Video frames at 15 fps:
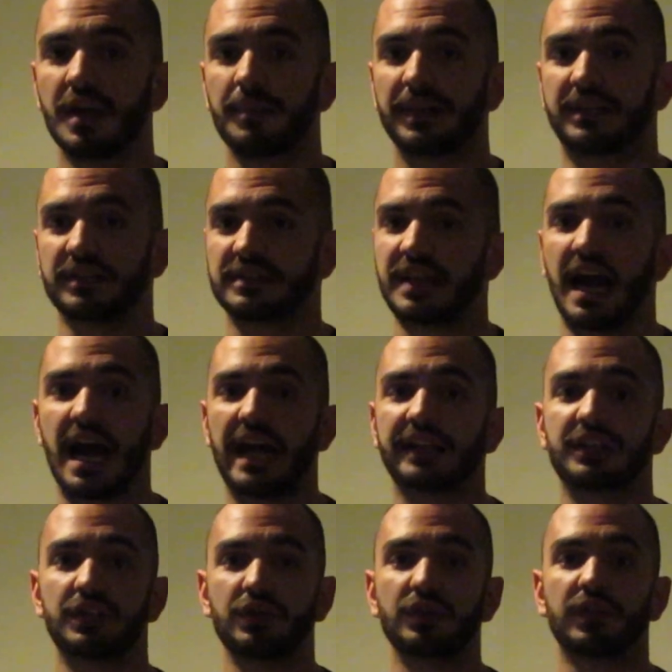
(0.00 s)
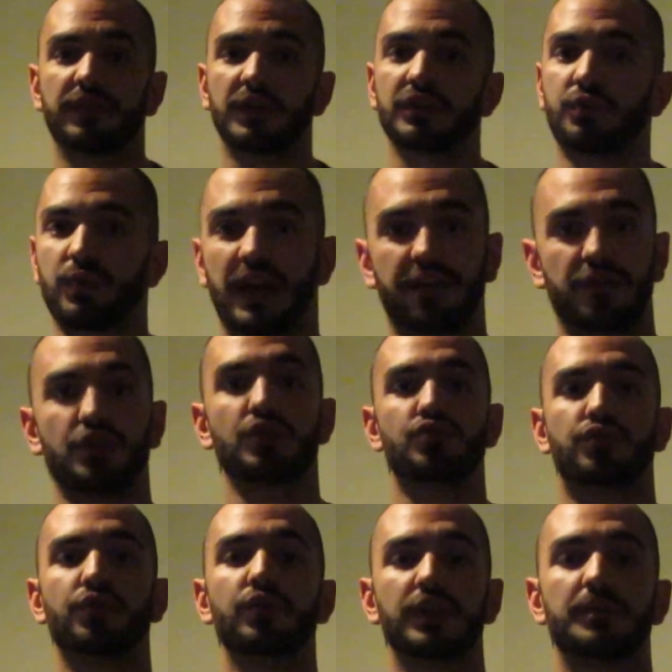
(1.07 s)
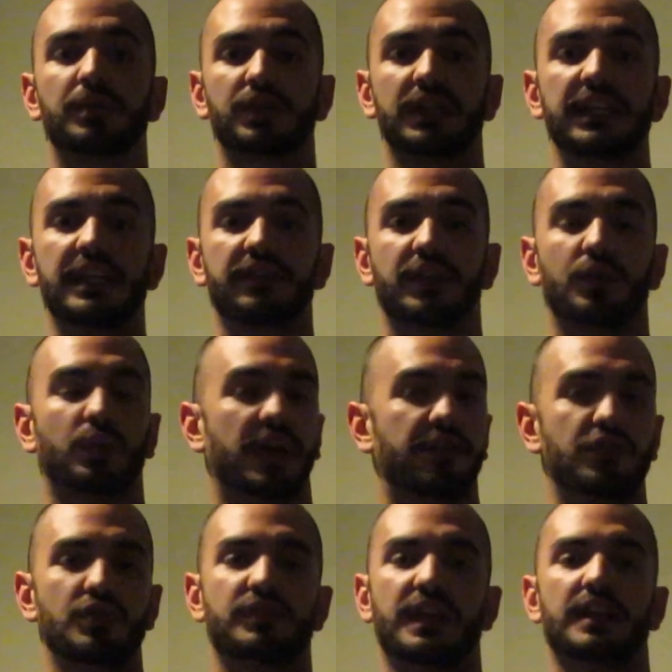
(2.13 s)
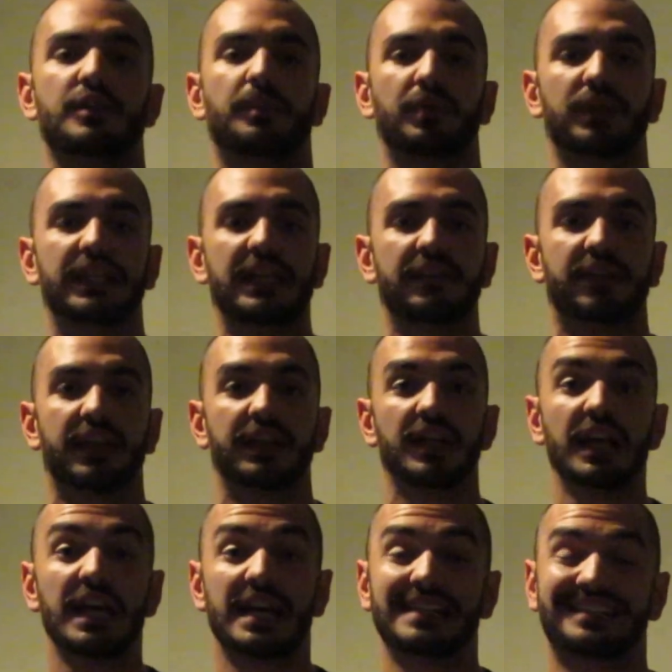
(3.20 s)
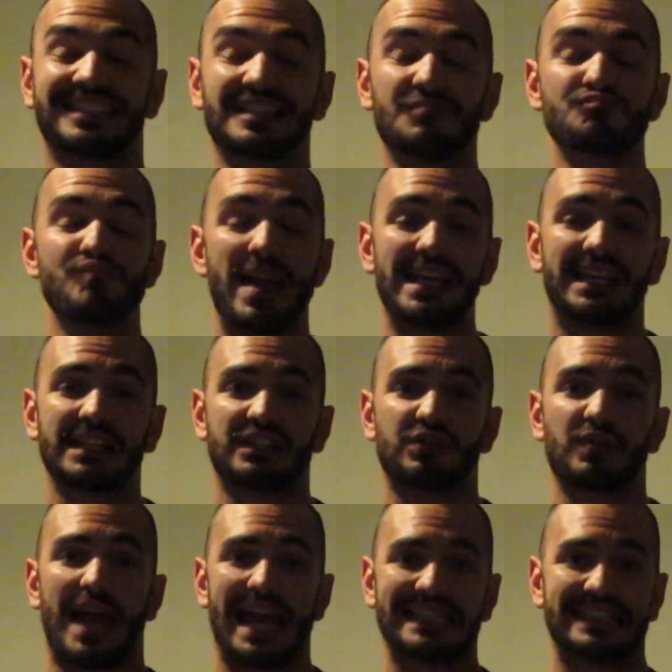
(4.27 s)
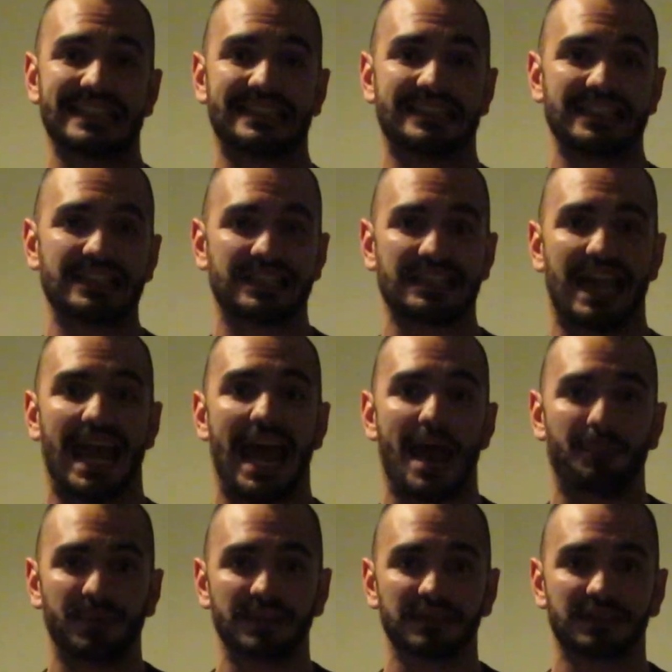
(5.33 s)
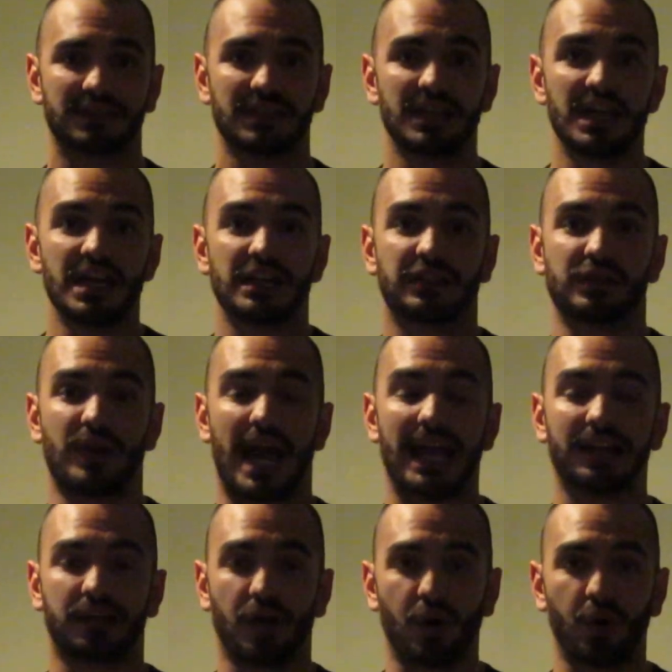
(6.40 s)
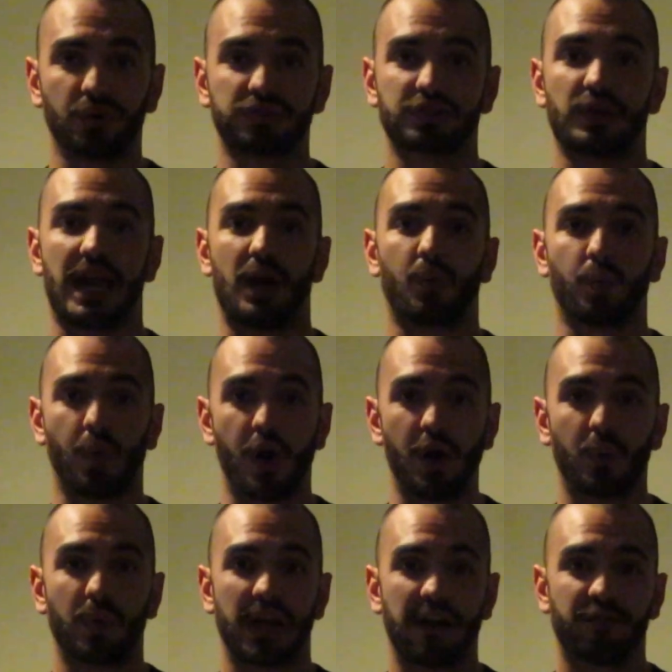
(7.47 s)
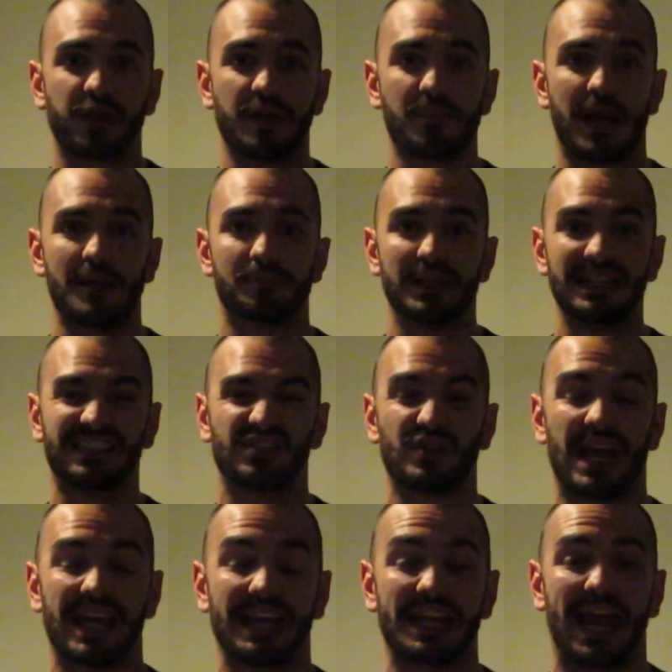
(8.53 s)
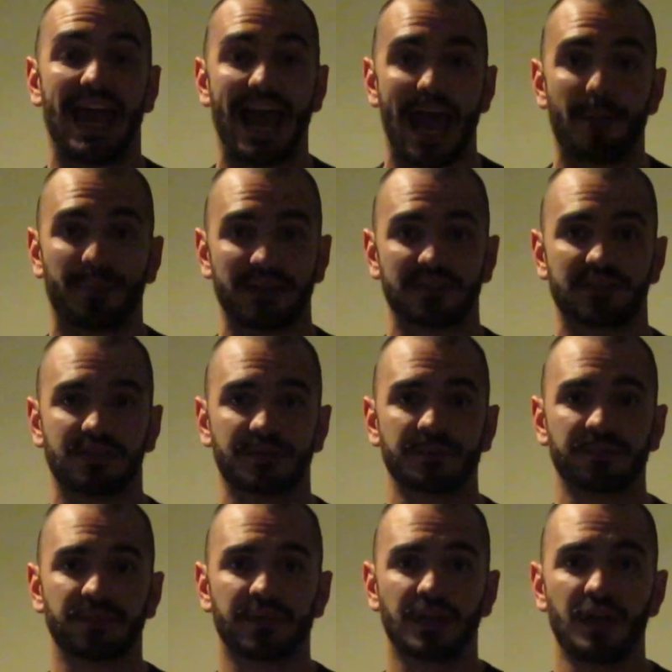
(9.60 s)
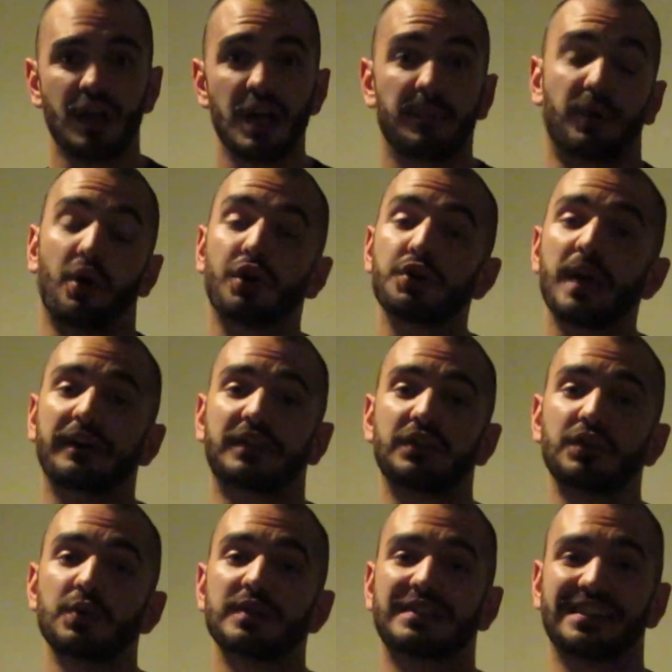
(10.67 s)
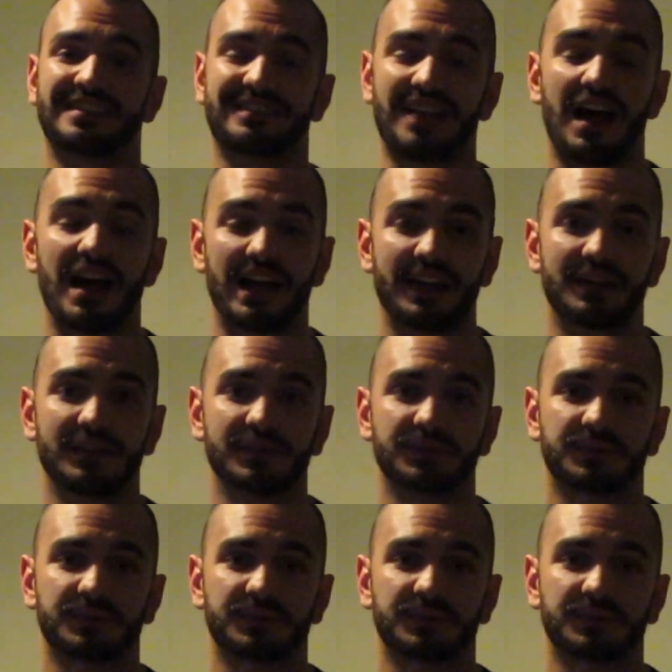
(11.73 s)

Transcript: Because God, the universe, whatever you truly believe in, whatever you tend to believe in, is going to make it so that decision happens. So that goal, so that want, whatever it might be, so that it happens. But all you have to do is decide.